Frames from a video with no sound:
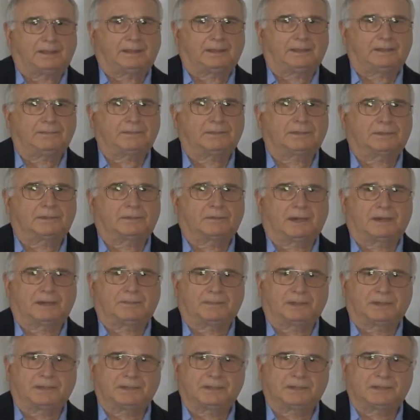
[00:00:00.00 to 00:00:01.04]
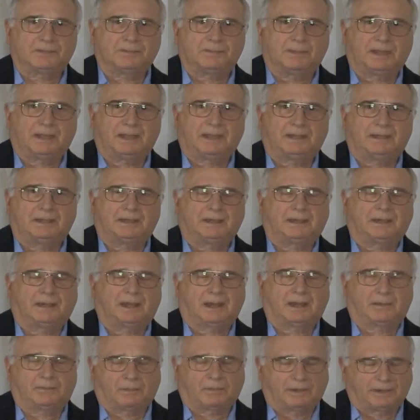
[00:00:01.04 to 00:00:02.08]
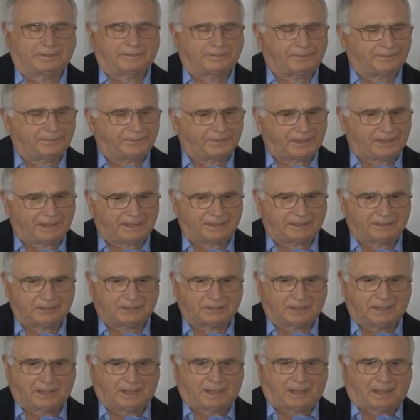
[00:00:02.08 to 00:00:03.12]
he was a great businessman. He did a lot of wonderful things,